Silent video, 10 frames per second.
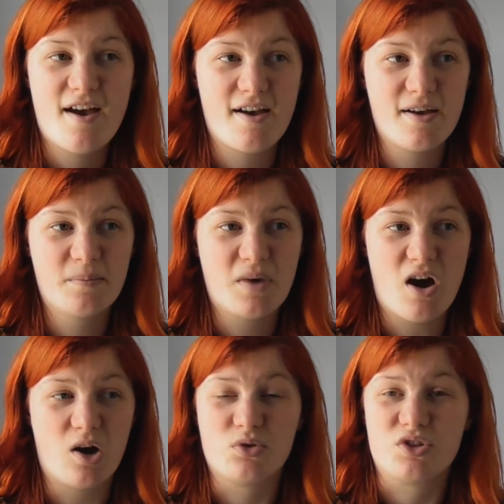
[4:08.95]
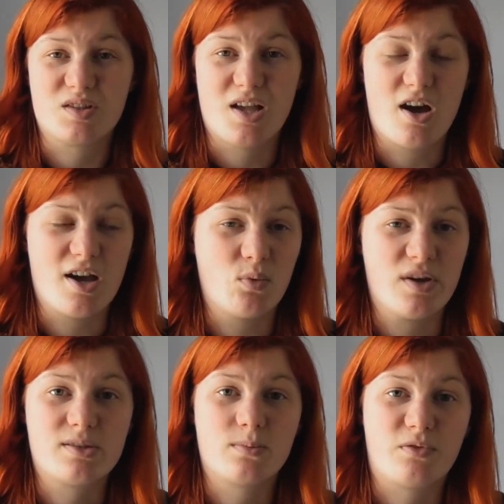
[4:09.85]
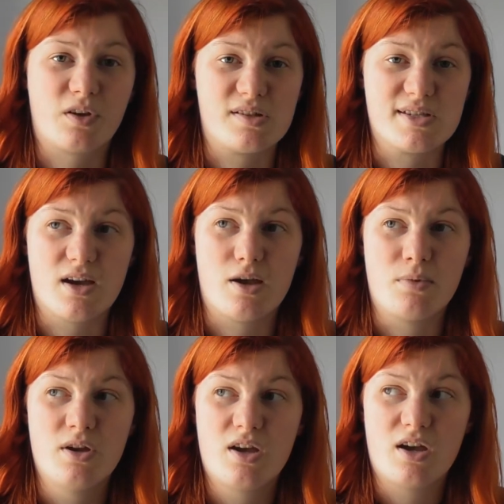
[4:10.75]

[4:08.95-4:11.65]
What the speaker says: I was just like, I ain't wasting my fucking time,